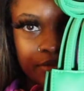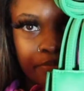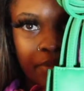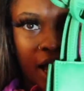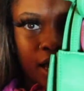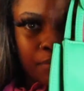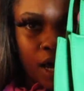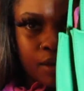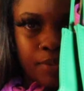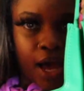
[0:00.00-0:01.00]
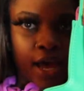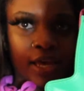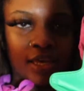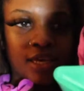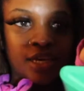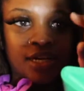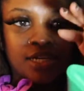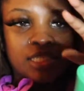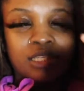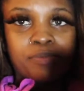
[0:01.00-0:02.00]
Bag. Here
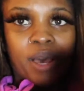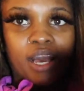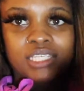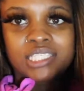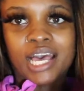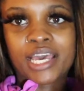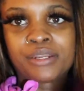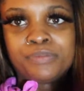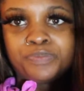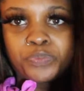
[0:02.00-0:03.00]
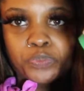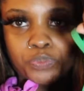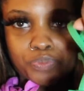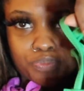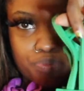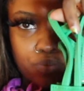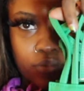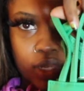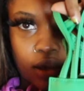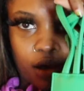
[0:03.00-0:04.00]
is the back side
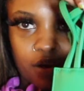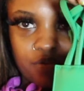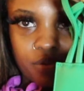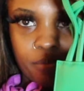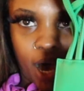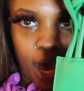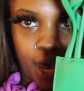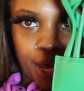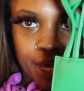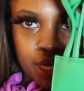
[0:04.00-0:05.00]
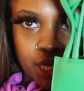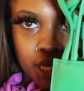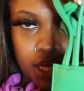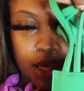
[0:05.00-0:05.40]
of the bag.